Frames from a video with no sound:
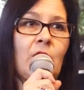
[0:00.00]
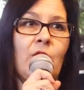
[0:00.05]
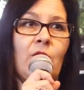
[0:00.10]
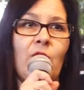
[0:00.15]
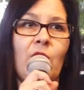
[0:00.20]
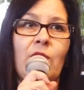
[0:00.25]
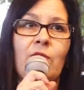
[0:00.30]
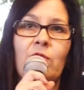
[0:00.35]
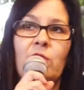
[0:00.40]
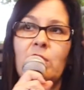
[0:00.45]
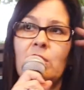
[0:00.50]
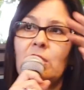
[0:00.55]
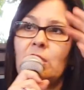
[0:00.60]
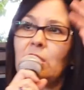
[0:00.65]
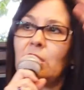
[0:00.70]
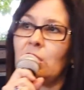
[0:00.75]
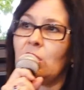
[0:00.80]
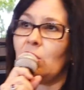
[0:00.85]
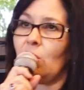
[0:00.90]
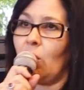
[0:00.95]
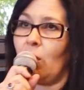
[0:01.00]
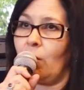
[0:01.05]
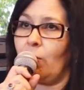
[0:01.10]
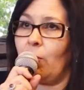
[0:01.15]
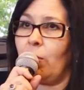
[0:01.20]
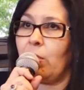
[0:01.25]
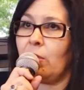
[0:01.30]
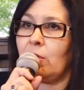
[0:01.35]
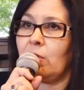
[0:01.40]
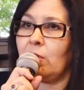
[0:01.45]
when we
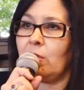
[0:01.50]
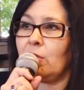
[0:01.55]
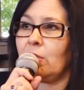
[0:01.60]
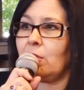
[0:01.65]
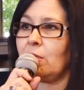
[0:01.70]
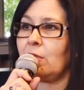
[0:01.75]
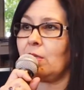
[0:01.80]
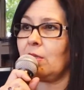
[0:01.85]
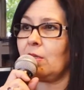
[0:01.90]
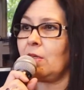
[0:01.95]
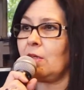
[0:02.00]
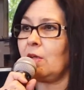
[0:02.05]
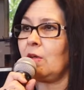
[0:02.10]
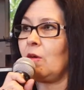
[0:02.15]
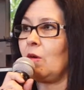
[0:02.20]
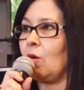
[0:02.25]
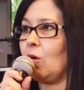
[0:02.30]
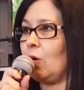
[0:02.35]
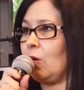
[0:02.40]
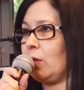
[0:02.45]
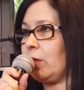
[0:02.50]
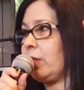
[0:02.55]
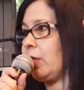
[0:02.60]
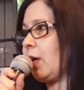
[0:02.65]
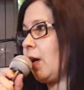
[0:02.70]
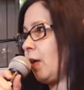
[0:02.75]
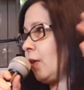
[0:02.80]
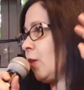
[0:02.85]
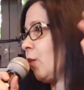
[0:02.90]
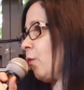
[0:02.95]
stop all the
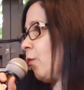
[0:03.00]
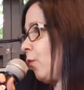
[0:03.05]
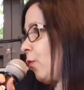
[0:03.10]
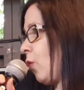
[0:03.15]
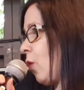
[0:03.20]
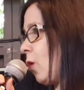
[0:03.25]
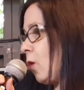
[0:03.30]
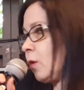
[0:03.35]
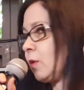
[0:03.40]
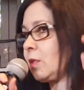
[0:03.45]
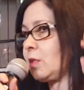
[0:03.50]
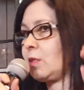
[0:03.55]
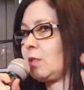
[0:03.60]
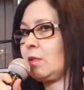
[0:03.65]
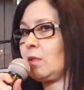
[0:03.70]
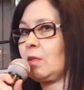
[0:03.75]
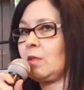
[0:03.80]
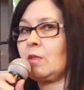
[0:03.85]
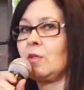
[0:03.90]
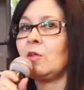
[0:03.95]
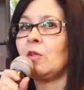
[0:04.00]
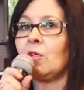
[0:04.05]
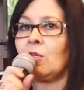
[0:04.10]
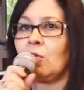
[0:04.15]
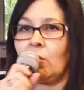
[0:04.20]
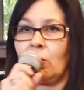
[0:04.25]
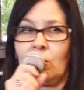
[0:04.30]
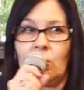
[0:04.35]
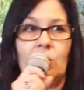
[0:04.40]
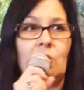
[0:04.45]
other thoughts,
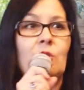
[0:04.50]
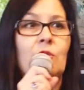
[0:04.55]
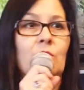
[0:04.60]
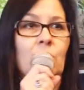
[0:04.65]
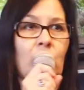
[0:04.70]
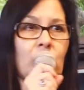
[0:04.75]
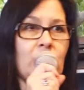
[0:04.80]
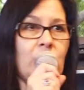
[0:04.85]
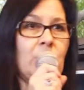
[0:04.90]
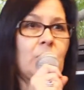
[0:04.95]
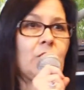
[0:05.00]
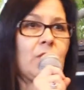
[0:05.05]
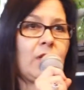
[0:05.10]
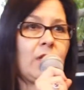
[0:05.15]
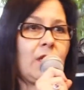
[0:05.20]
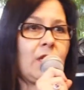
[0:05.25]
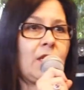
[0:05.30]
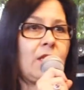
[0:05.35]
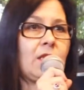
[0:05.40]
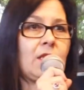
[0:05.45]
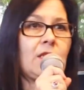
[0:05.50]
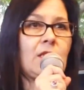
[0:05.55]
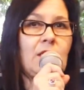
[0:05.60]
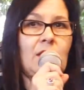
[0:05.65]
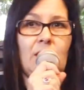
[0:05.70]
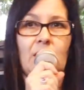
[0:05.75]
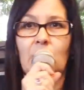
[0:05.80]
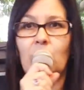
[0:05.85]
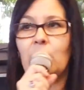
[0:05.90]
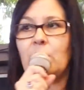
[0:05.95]
the grocery
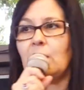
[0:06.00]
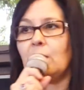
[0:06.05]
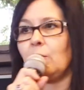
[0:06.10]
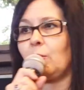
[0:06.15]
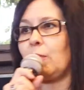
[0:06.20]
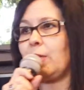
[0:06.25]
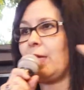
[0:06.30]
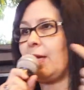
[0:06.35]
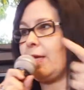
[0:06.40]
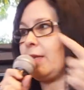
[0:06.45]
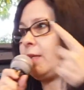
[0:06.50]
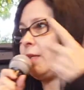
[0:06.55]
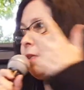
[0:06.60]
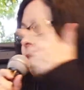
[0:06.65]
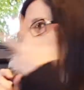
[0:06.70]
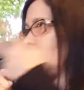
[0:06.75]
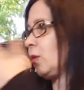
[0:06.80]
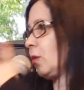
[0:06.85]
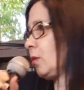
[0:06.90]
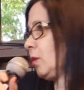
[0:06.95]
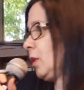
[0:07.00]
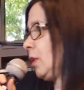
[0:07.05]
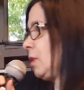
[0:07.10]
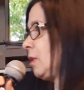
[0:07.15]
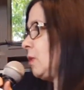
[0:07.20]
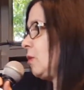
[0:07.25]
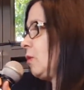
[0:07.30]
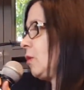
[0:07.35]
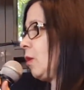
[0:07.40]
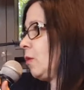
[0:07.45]
list, the meal plan, the dog
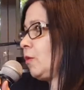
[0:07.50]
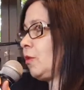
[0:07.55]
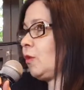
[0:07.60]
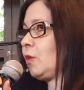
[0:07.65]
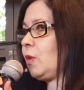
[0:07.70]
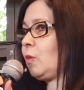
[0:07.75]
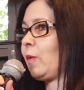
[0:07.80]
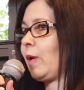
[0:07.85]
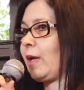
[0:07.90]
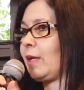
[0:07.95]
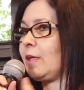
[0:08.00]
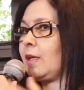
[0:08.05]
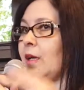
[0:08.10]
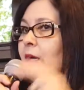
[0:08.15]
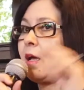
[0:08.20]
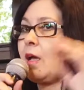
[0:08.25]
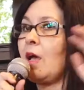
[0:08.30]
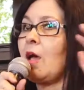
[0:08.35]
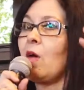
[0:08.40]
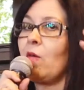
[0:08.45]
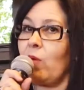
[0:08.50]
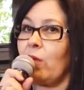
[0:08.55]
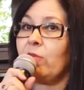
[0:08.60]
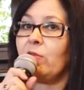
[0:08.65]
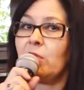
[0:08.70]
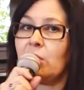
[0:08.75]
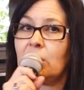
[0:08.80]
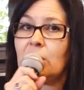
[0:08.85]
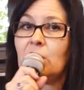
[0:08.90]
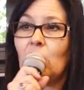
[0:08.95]
needs to go to the vet, when
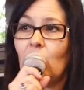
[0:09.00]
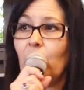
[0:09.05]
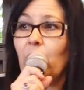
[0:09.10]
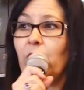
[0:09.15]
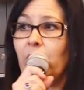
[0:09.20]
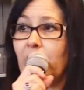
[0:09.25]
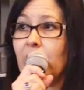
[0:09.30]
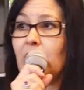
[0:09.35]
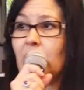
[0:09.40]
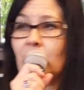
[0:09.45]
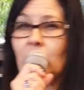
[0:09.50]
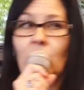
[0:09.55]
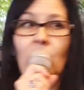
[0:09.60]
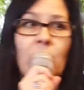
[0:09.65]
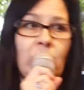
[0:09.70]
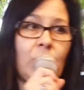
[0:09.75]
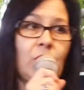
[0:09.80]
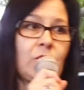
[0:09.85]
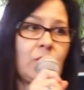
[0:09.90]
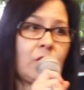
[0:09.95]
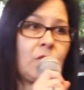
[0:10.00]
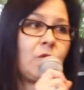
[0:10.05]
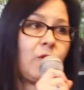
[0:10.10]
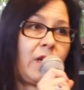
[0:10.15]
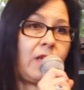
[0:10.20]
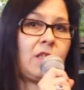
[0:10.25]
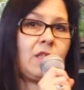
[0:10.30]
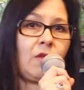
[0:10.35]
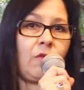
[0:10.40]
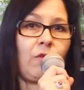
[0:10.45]
we stop thinking all those
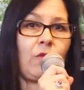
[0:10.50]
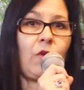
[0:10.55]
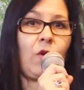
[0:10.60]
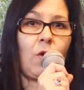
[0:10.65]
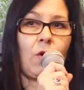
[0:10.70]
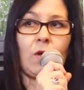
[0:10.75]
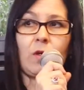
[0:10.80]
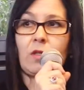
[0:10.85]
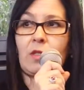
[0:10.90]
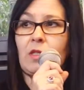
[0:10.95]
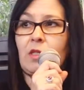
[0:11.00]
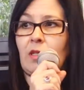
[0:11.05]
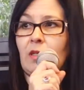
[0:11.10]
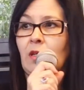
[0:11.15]
crazy thoughts,